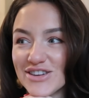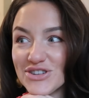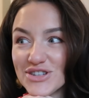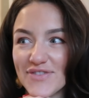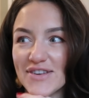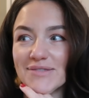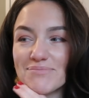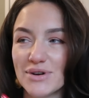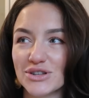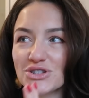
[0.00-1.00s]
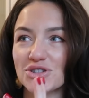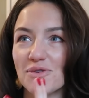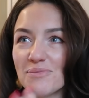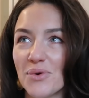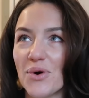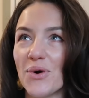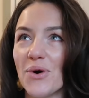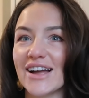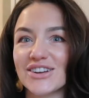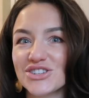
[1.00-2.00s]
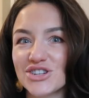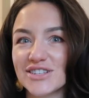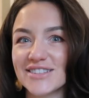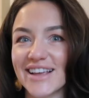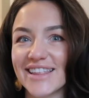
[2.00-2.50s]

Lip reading: You just feel much more anxious